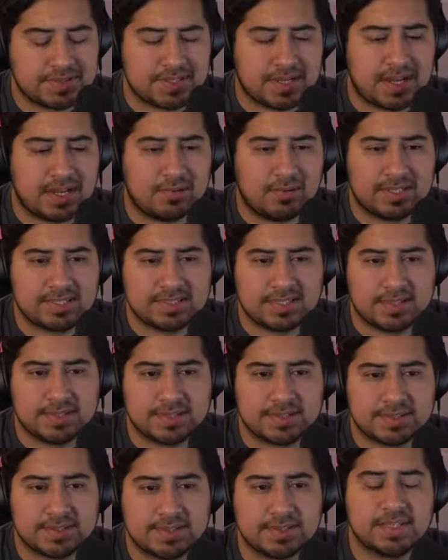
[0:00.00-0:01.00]
how do I say
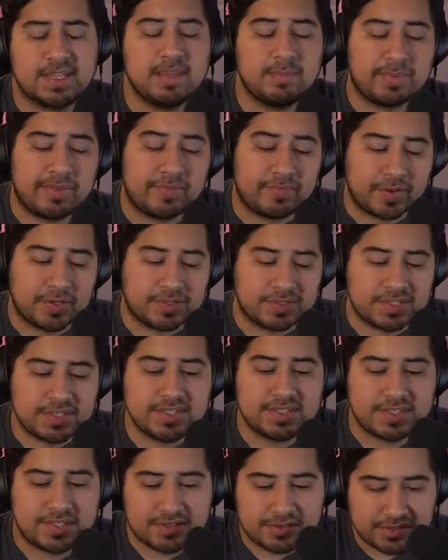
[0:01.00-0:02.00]
this, to keep the first
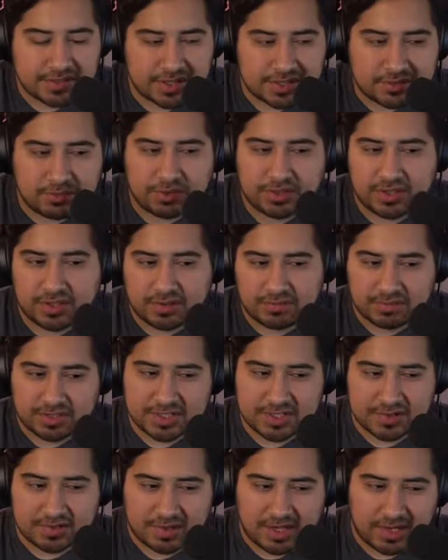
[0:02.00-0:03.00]
season just with the
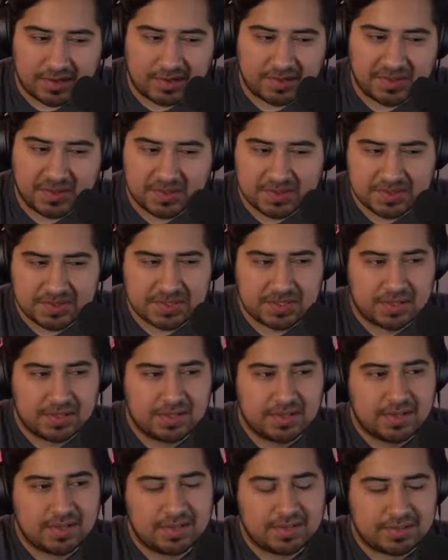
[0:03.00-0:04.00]
original characters,
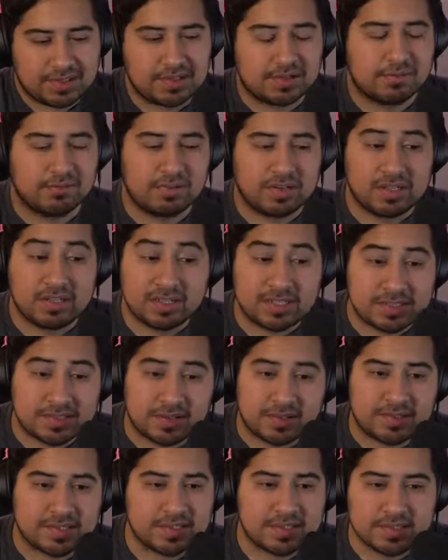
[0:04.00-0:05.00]
really
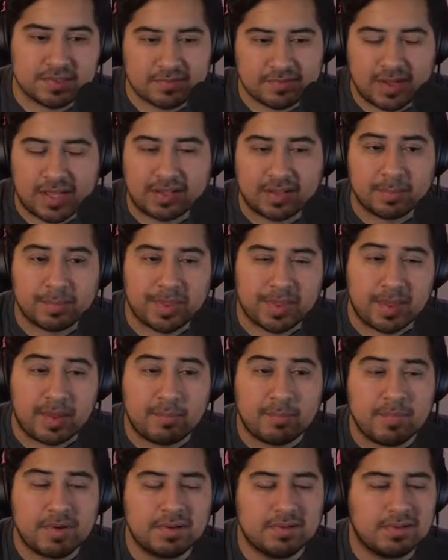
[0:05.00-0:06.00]
start to develop
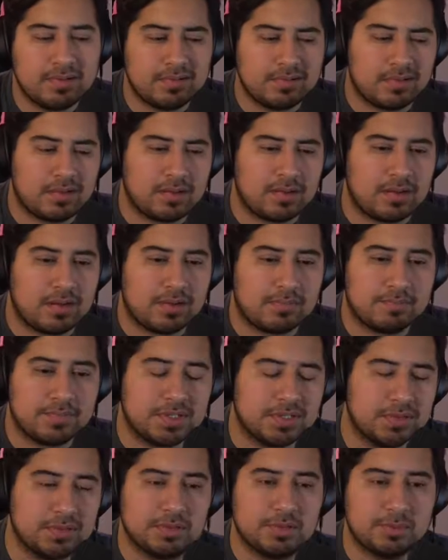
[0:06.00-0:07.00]
them
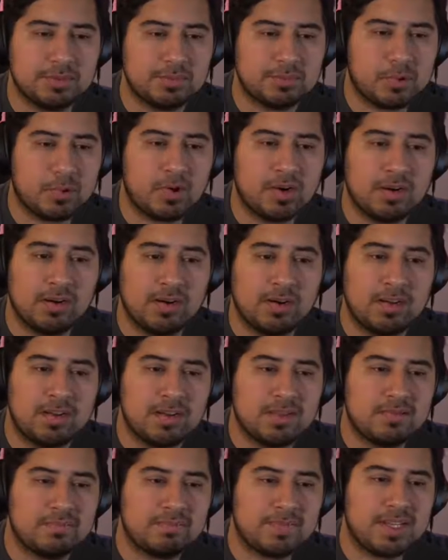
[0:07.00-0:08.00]
a little bit more,
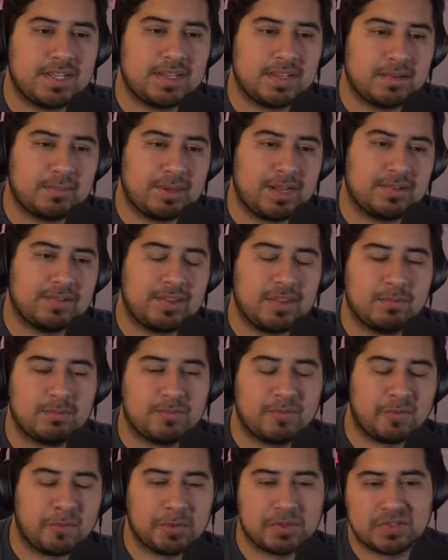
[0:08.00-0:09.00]
make it about them
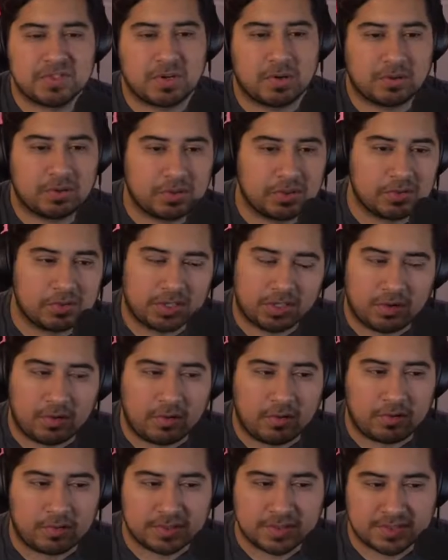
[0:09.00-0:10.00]
before you start including
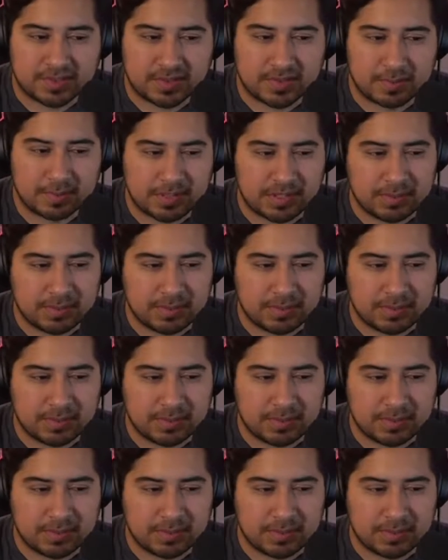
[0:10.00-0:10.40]
all these other